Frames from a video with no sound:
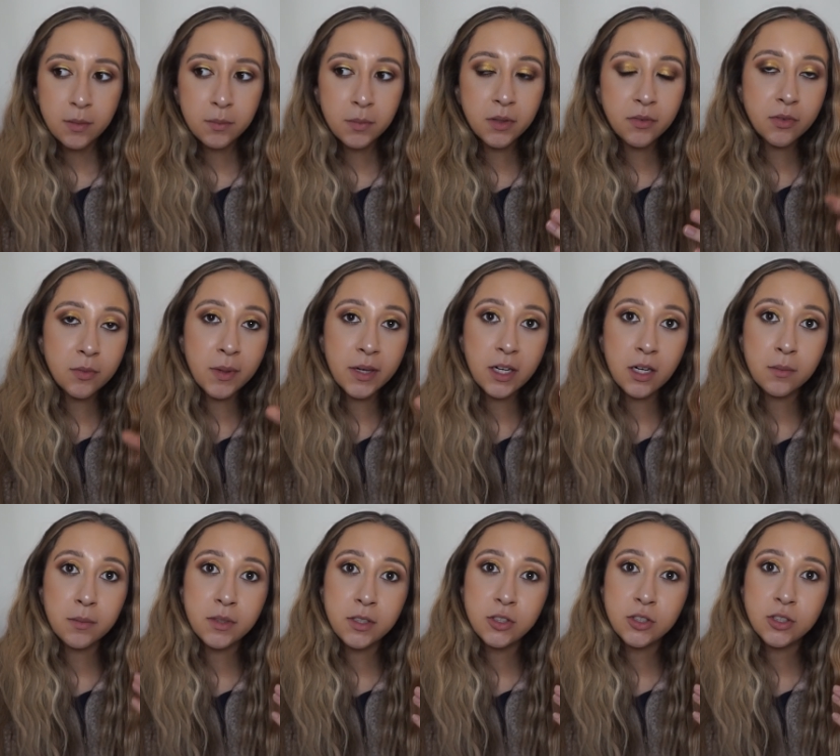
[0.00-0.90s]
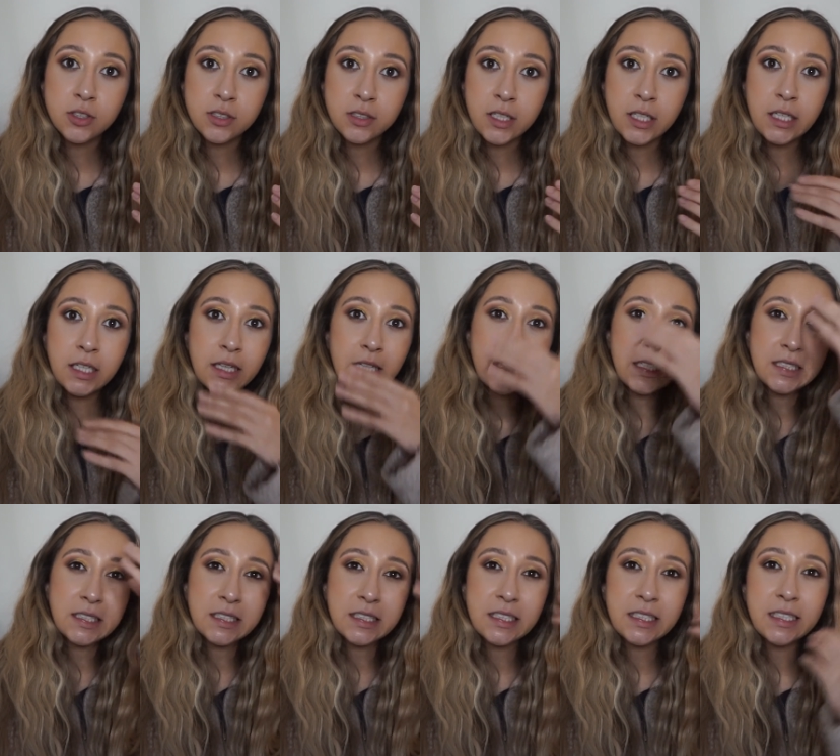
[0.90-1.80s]
But for my combination skin, this
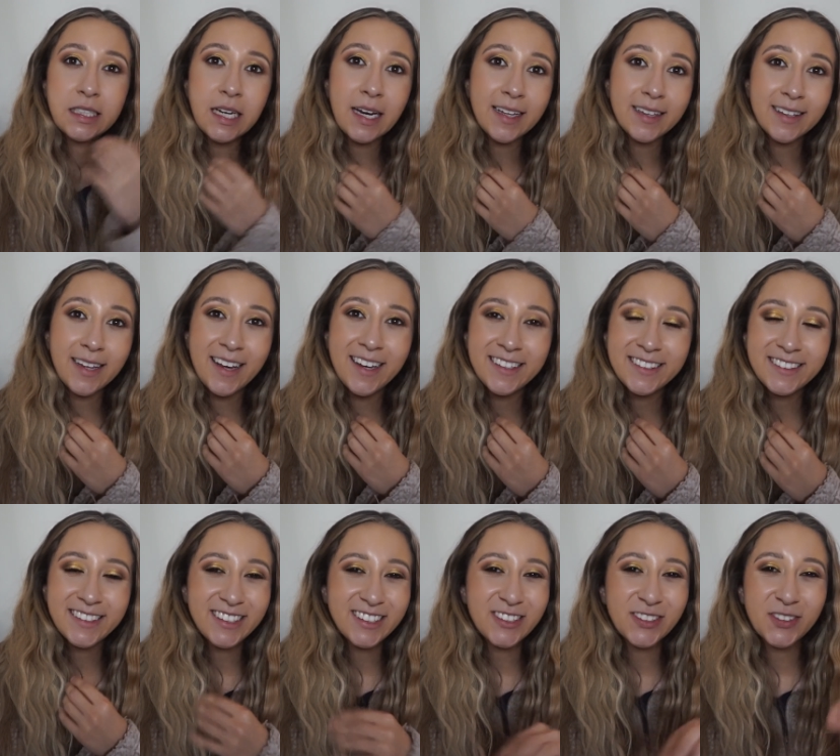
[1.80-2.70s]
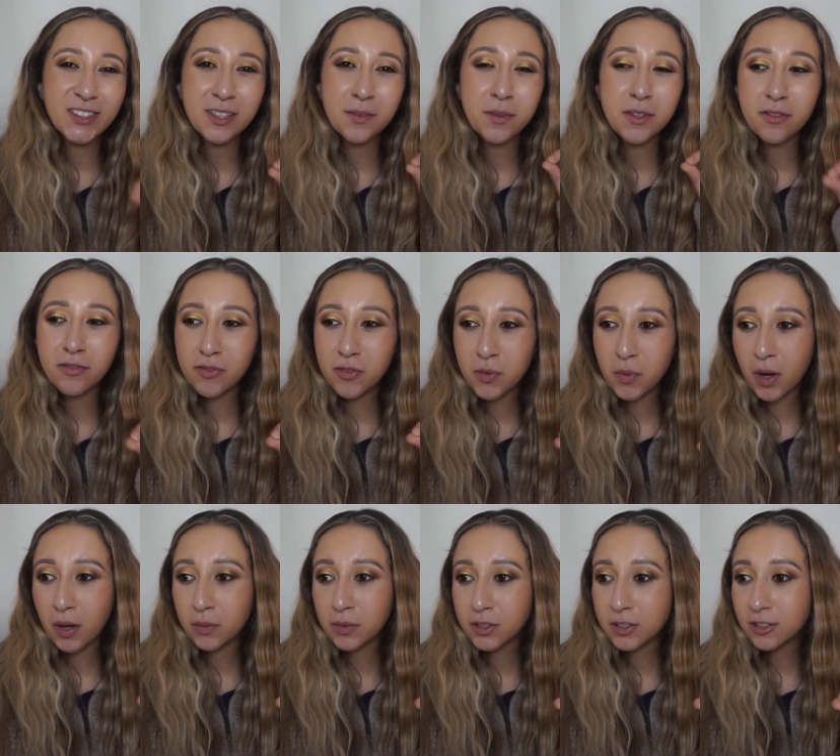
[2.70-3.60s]
did not last. It's only going to be a few
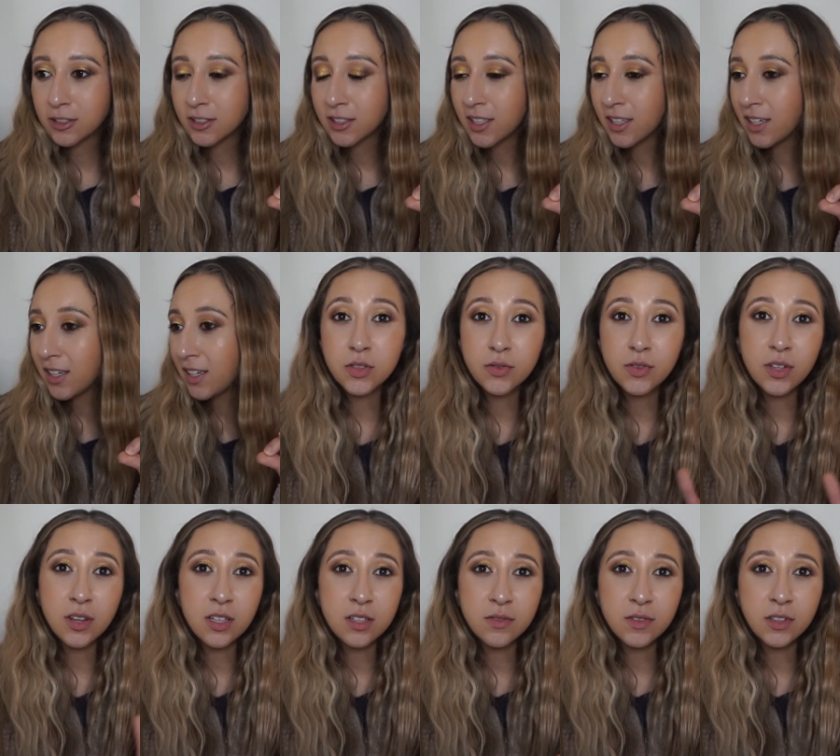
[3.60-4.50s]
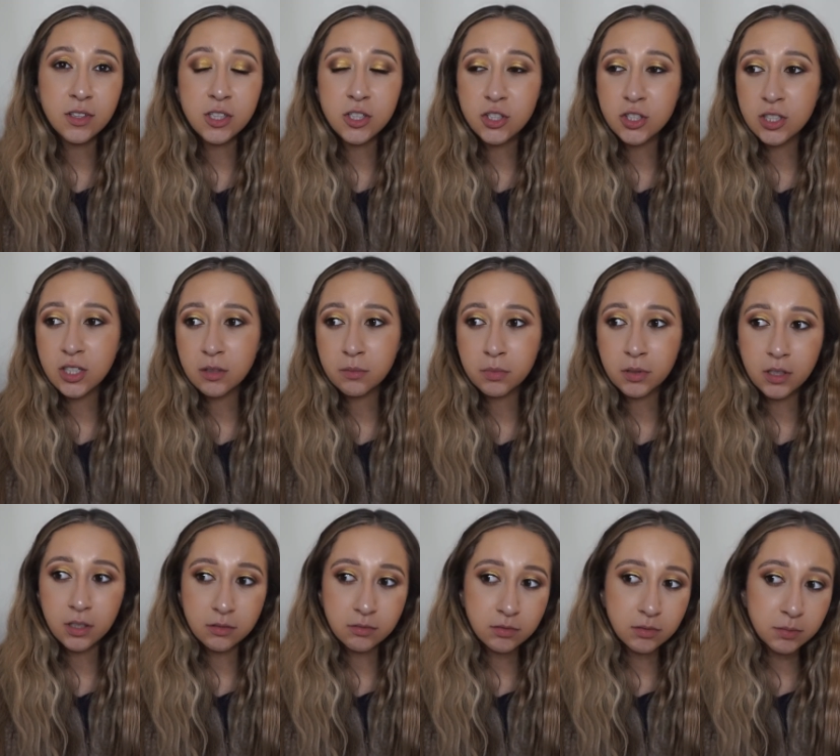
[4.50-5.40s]
hours. So for this foundation, I'm
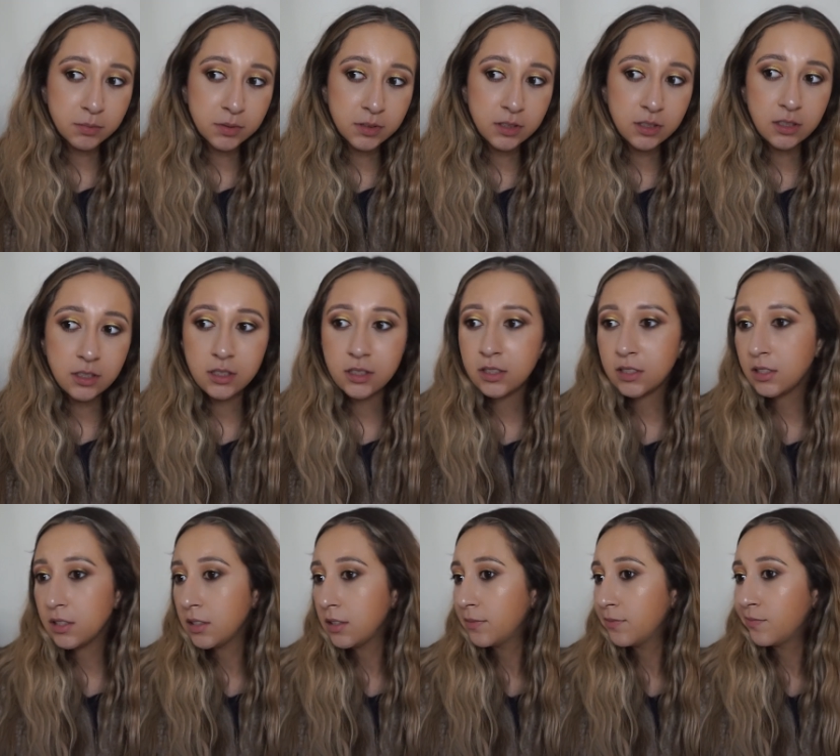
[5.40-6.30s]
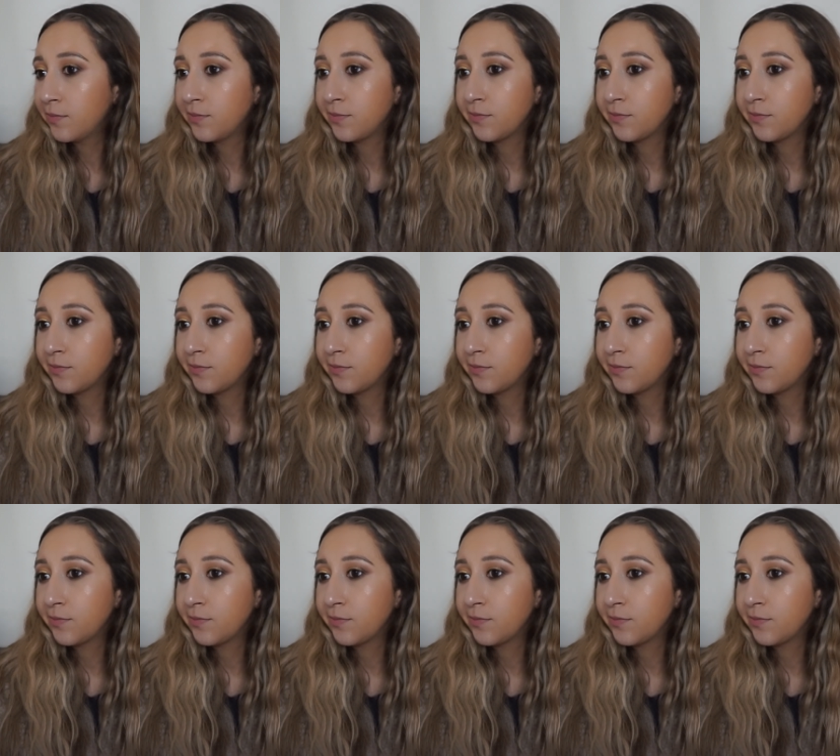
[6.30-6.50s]
probably...